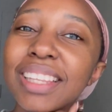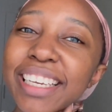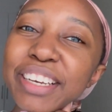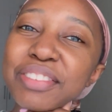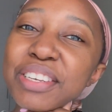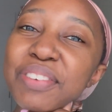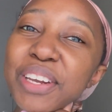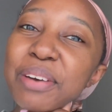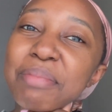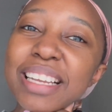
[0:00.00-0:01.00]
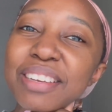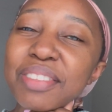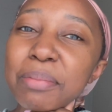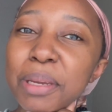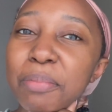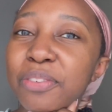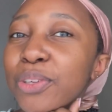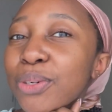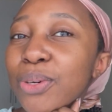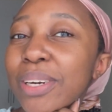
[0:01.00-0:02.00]
Give this video a massive thumbs up if
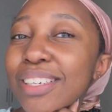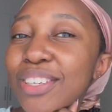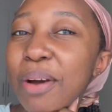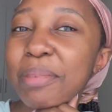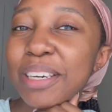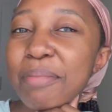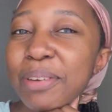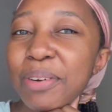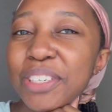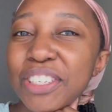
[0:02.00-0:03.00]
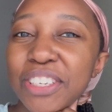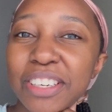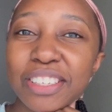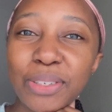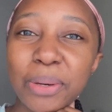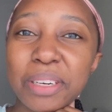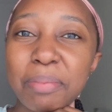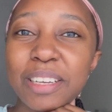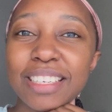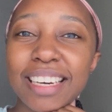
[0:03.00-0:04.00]
you enjoyed it. Comment down below what you enjoyed
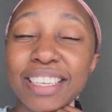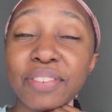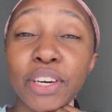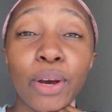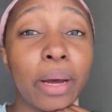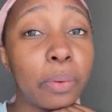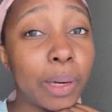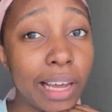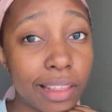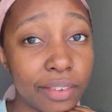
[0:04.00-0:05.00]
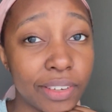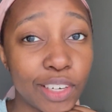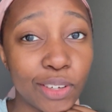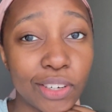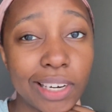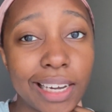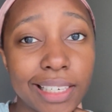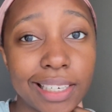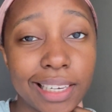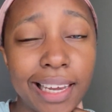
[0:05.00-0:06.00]
about today's video and what other videos you'd like
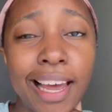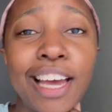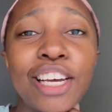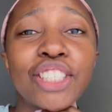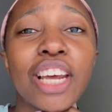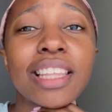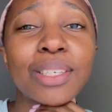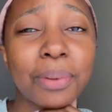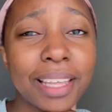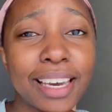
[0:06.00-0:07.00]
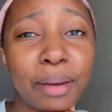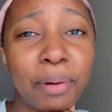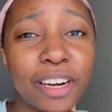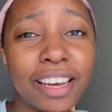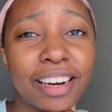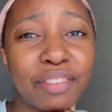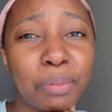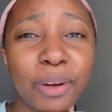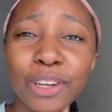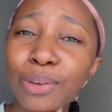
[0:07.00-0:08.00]
to see. Share this with anybody and
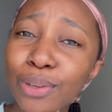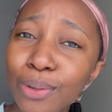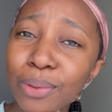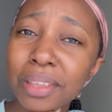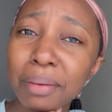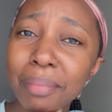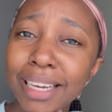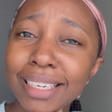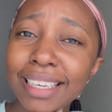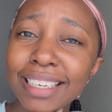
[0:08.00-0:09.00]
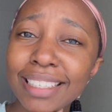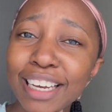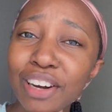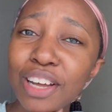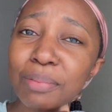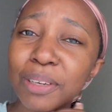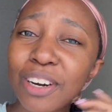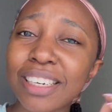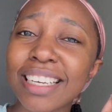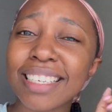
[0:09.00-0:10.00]
everybody who you think might need it. And last but
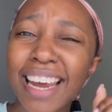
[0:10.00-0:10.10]
not least,